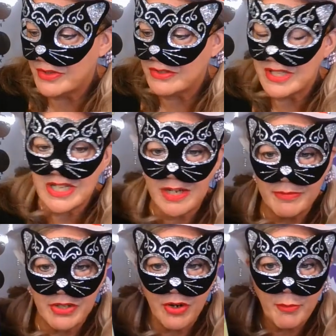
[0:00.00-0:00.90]
They're digging
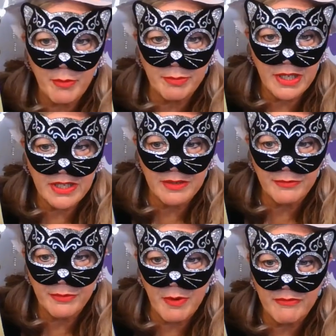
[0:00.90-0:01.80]
up the earth or plucking
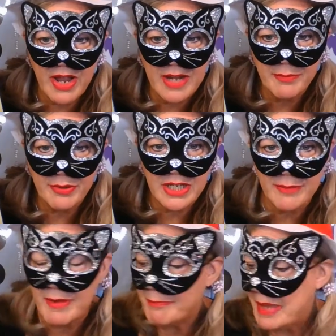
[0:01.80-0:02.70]
them from a vine, putting
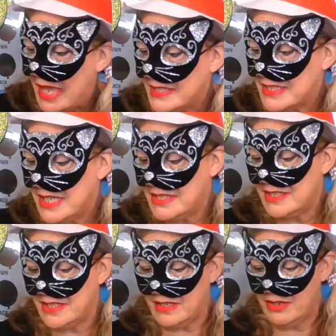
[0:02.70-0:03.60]
them in
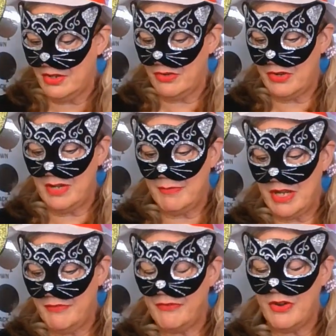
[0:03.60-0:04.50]
baskets. Green
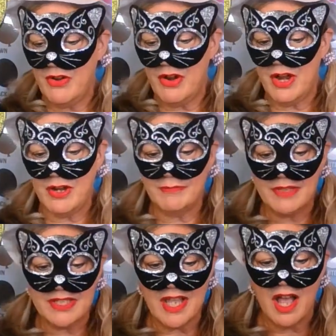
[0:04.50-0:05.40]
Bean
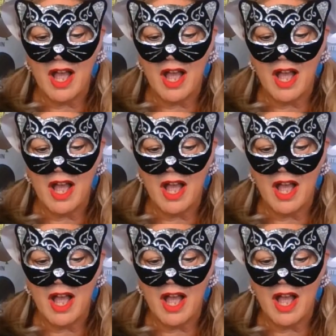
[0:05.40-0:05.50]
Farms.